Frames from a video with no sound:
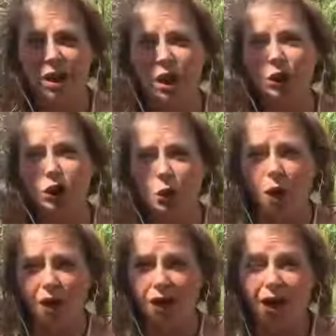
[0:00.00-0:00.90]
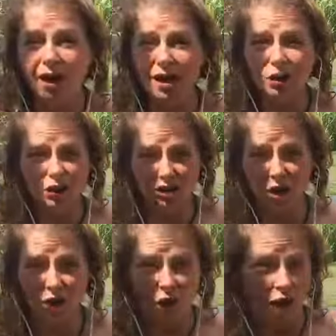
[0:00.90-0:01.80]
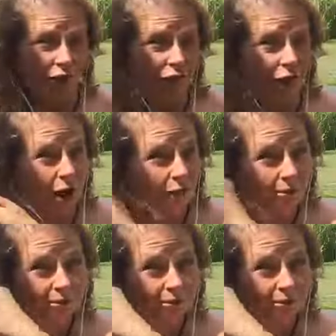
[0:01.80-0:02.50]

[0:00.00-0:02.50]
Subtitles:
you are cutting yourself off from